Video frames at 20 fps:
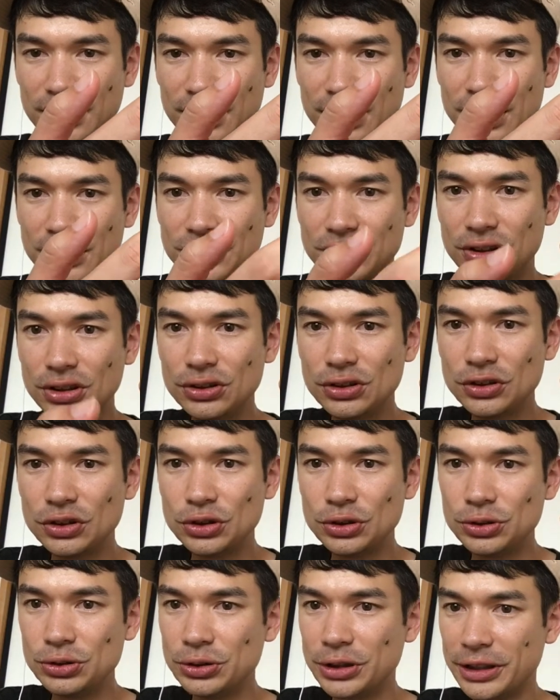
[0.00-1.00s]
It's good to
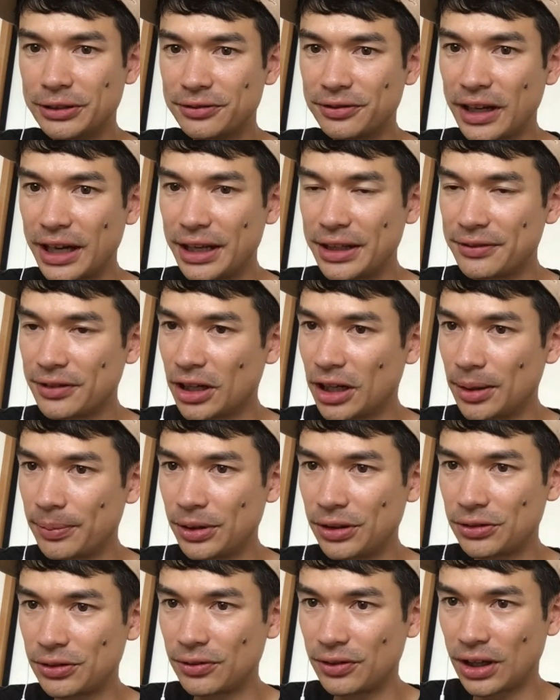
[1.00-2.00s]
do uh, five
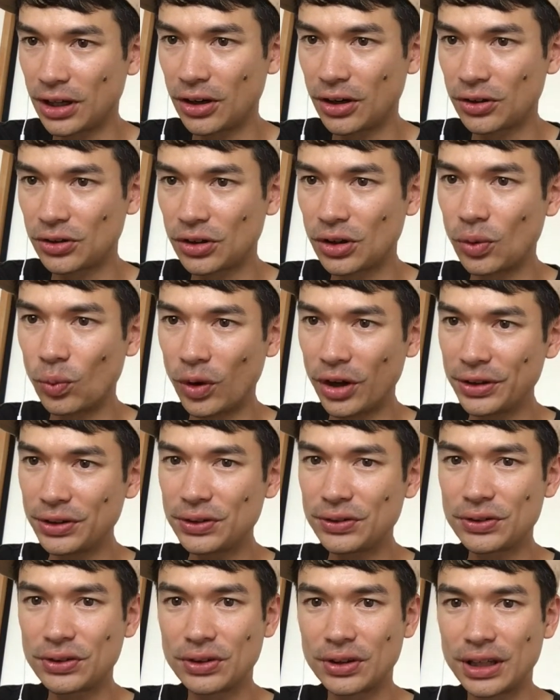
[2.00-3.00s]
copies of a character at
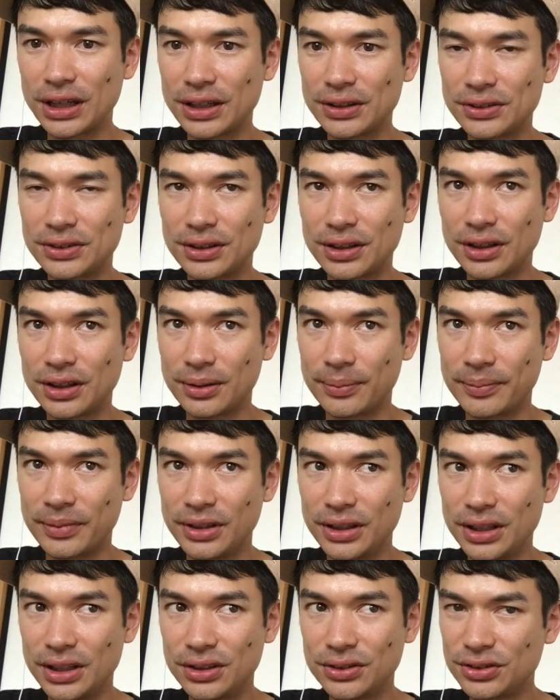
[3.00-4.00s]
once so that um,
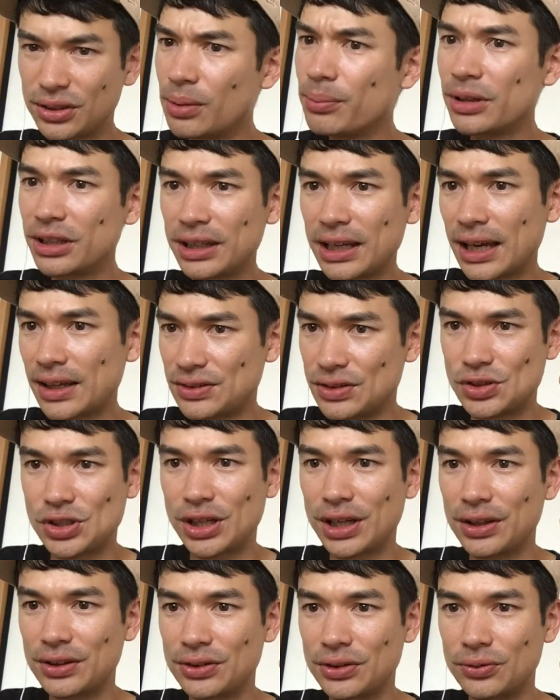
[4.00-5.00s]
somebody has a
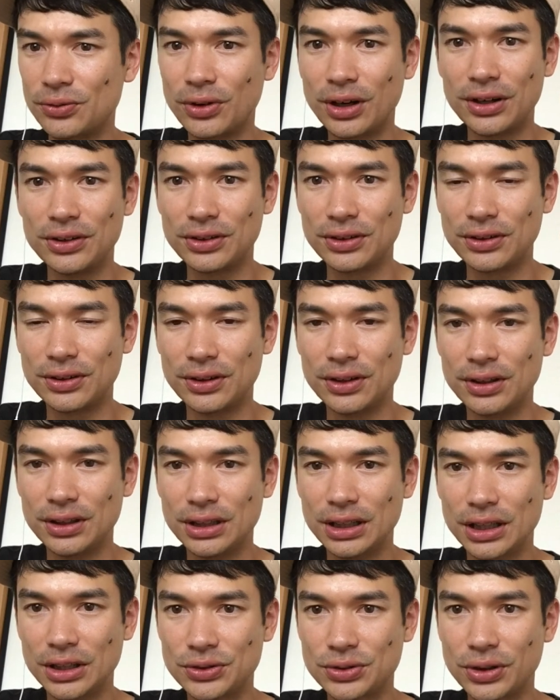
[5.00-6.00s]
chance of raising
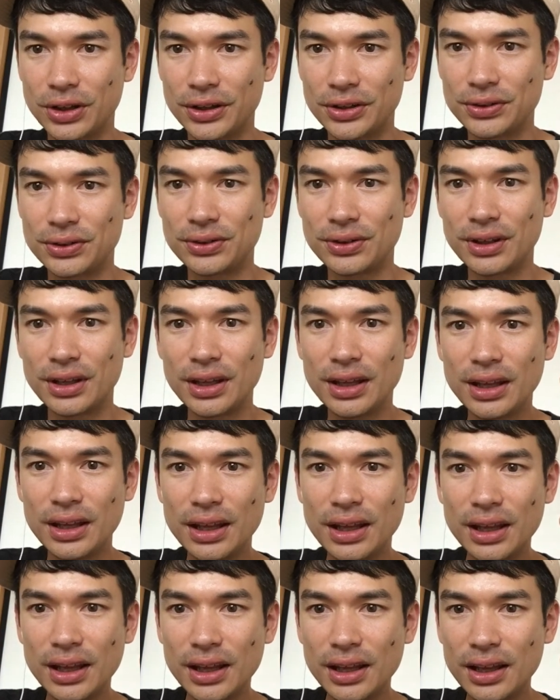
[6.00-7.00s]
the uh, trust.
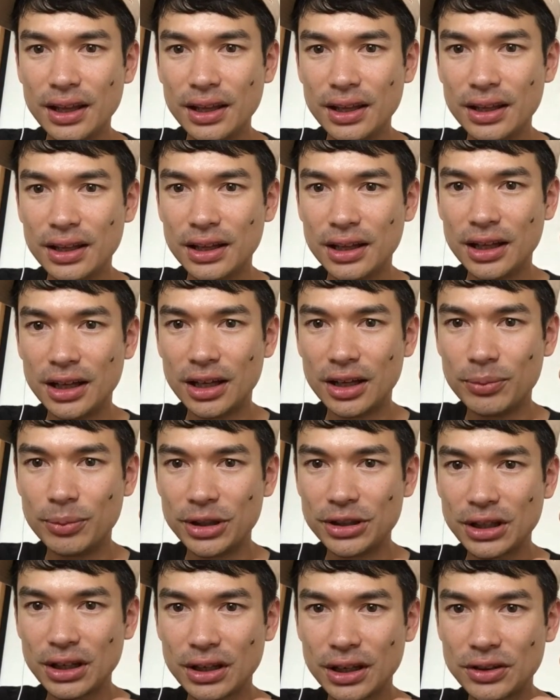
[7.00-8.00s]
Um,
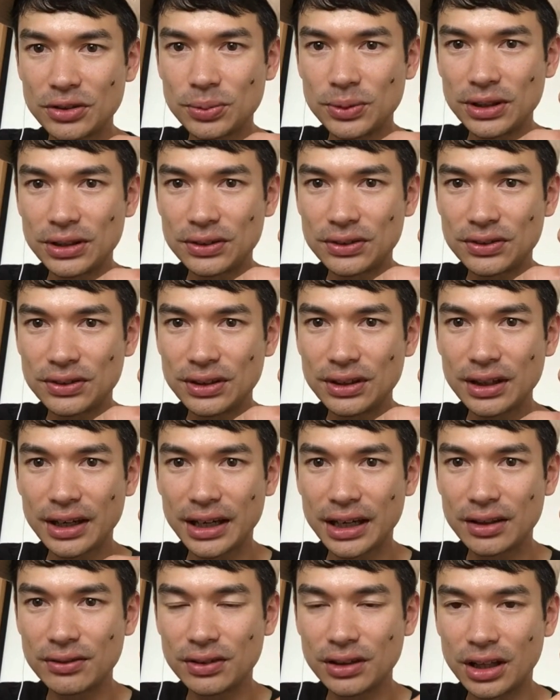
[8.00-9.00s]
but yeah, as we can see, I
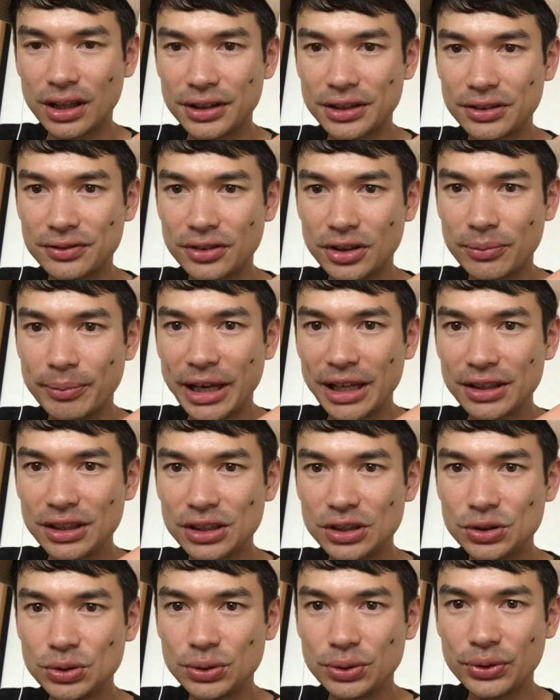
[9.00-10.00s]
have a lot of
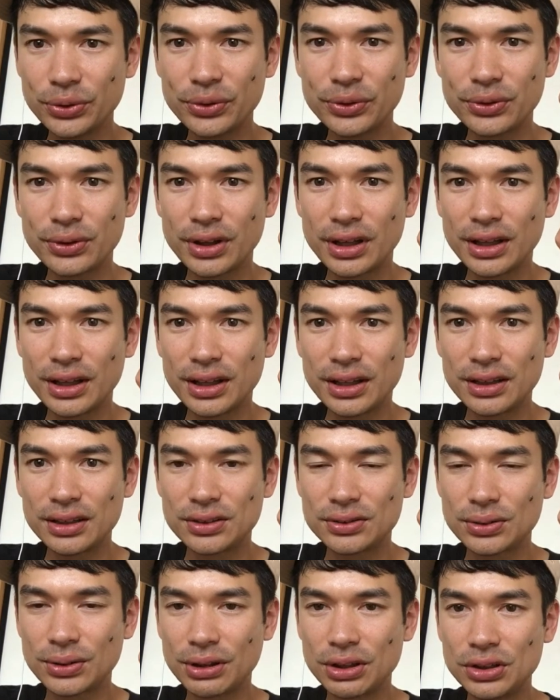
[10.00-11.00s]
Melia duels,
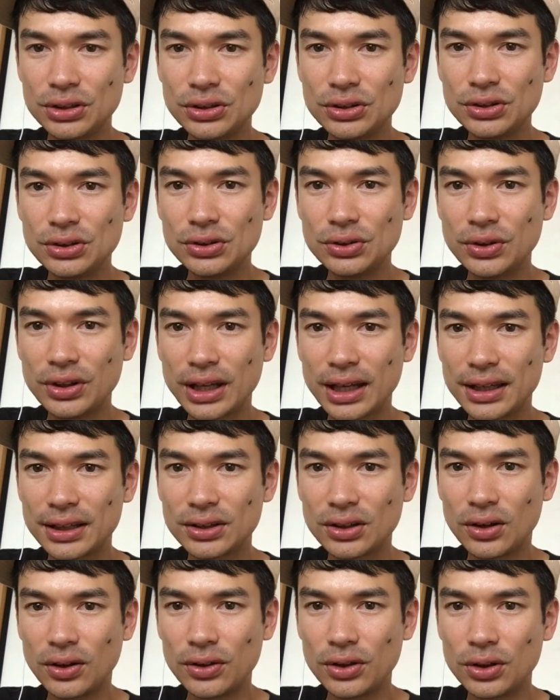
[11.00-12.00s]
so I could do
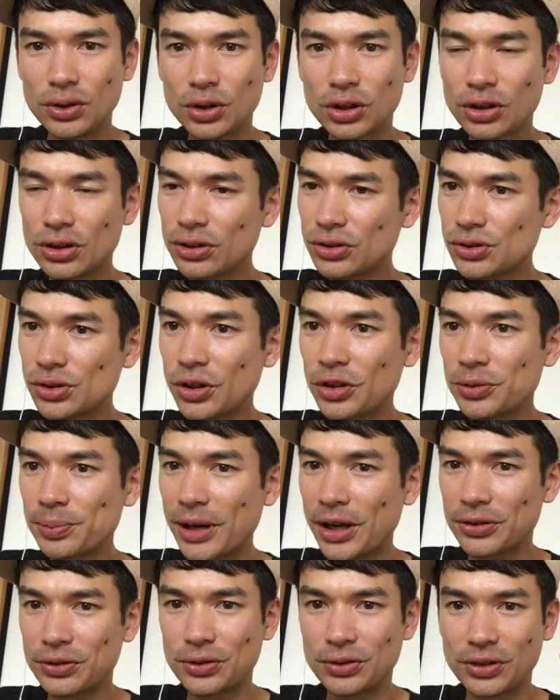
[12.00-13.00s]
that, although her Trust
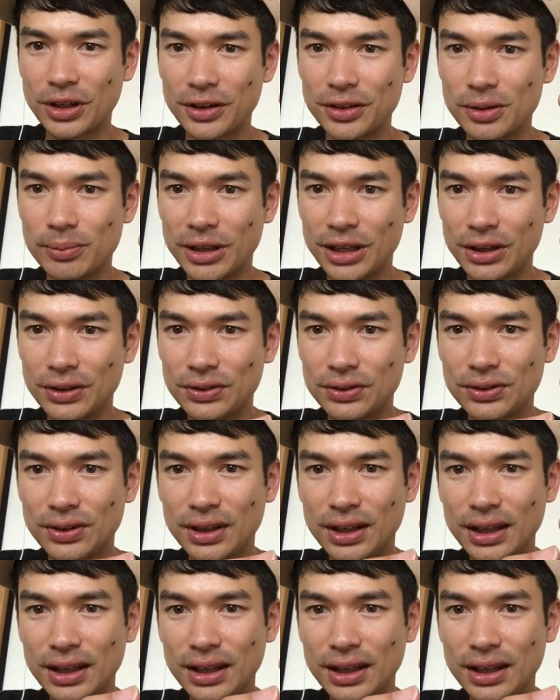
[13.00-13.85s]
Master's not the best.